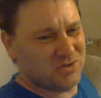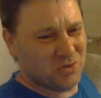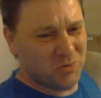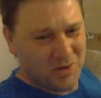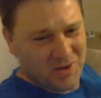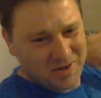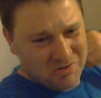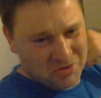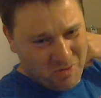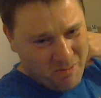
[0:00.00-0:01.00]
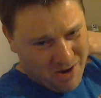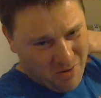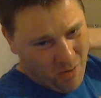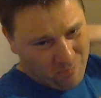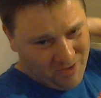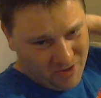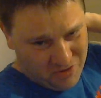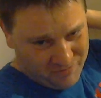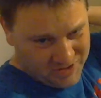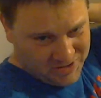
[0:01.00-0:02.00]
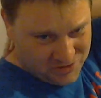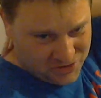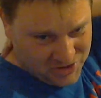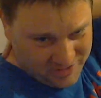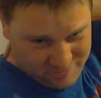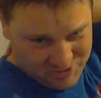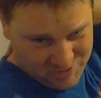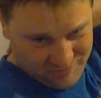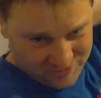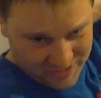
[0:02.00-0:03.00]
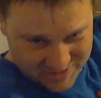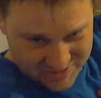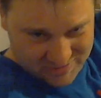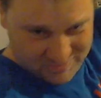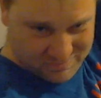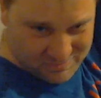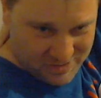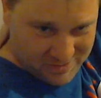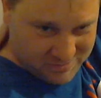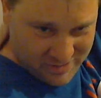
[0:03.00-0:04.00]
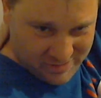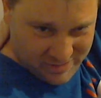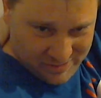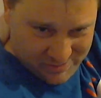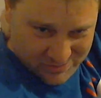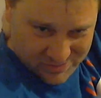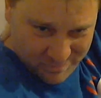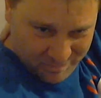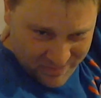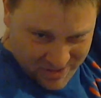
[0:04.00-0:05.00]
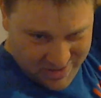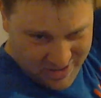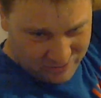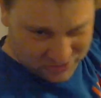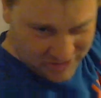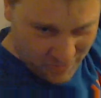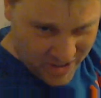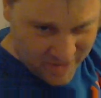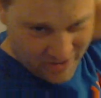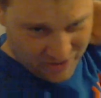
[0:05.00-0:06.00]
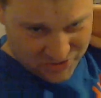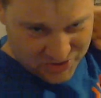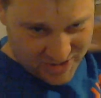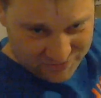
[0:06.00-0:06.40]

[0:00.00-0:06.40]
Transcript: to. As we were going back, we were flying over the English Channel between France and England. And I looked out the window and I could see